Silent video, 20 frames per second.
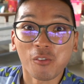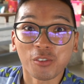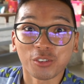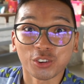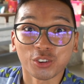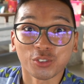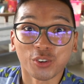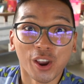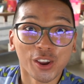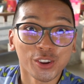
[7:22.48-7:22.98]

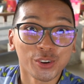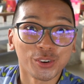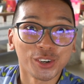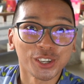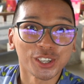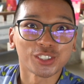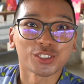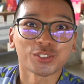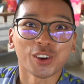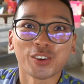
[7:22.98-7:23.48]
It's very
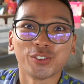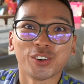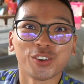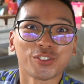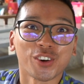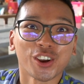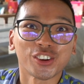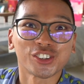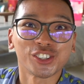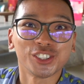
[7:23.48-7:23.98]
unique, it's very
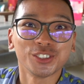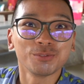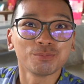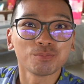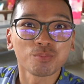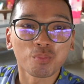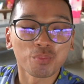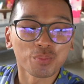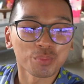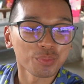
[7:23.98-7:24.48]
refreshing.
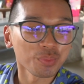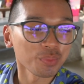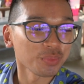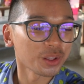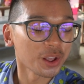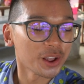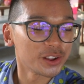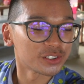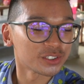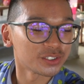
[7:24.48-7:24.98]

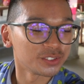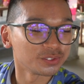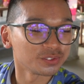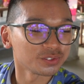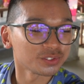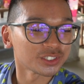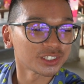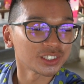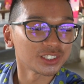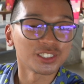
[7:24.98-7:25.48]
It's
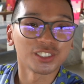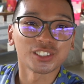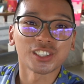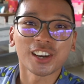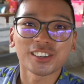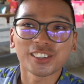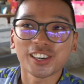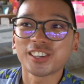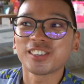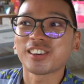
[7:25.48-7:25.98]

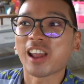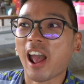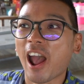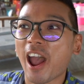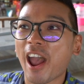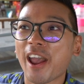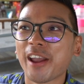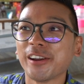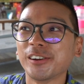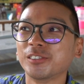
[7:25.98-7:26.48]
nothing that
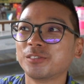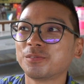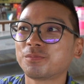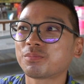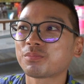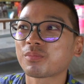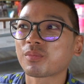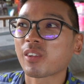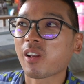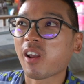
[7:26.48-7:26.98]
I
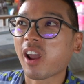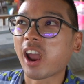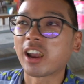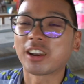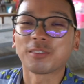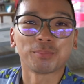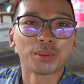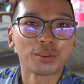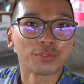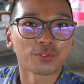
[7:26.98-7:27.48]

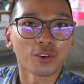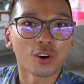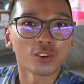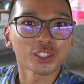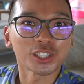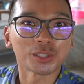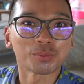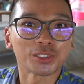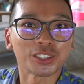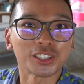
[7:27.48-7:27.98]
had before,
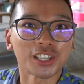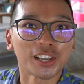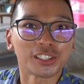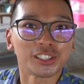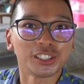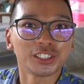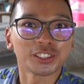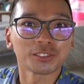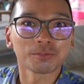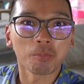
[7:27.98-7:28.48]
something like
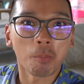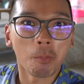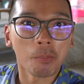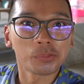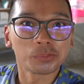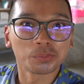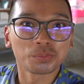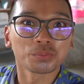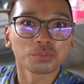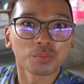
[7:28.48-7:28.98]
this.
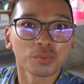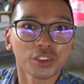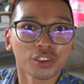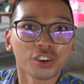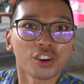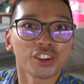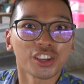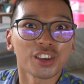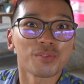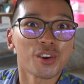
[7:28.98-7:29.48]

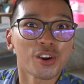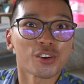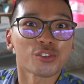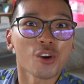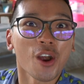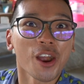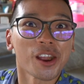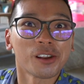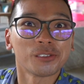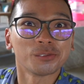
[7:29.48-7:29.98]
I'm gonna give it a
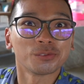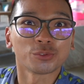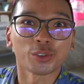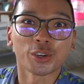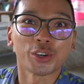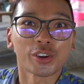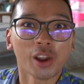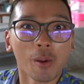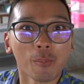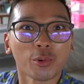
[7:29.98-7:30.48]
try when
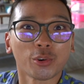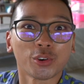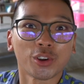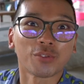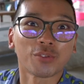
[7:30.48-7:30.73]
you come to the